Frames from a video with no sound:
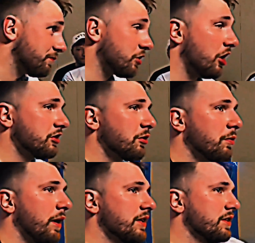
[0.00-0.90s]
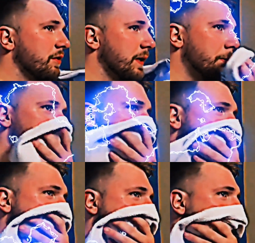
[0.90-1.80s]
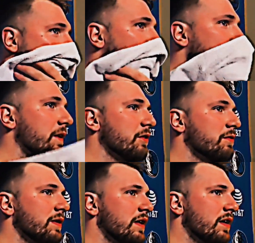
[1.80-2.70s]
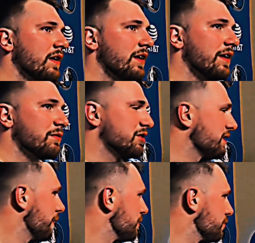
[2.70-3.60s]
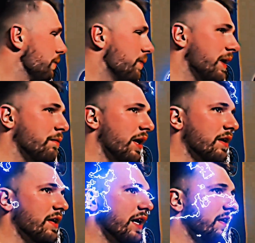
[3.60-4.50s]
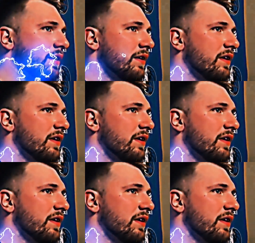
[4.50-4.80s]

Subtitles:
No, I think we're practicing great. I'm just happy to be playing back again.